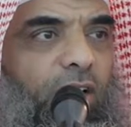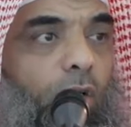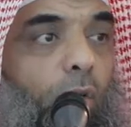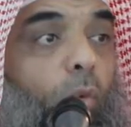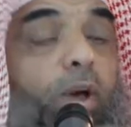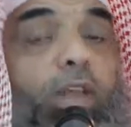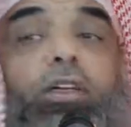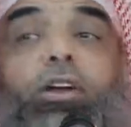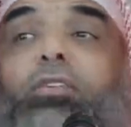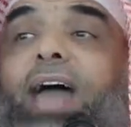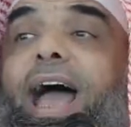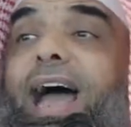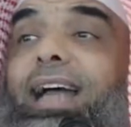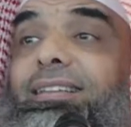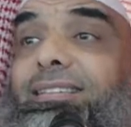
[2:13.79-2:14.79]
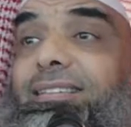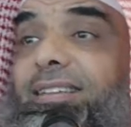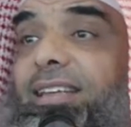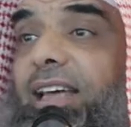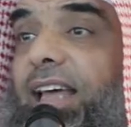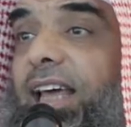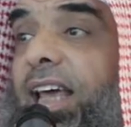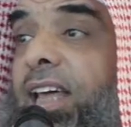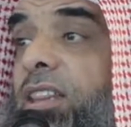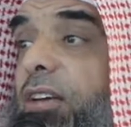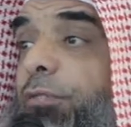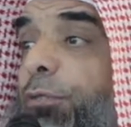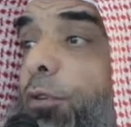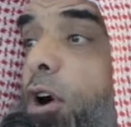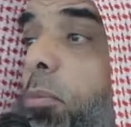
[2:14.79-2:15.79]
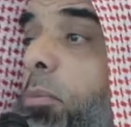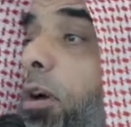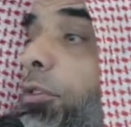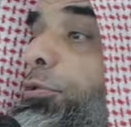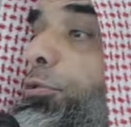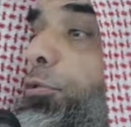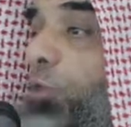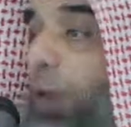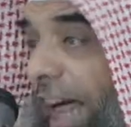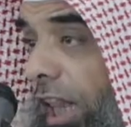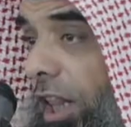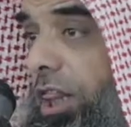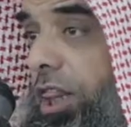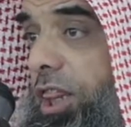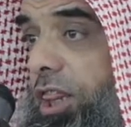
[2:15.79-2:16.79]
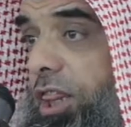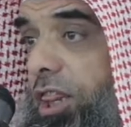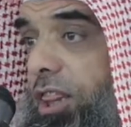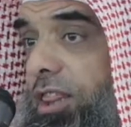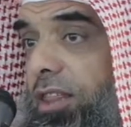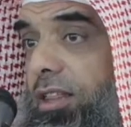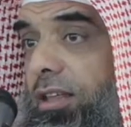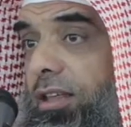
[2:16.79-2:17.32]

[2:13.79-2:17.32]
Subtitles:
Whether that in the form of wealth,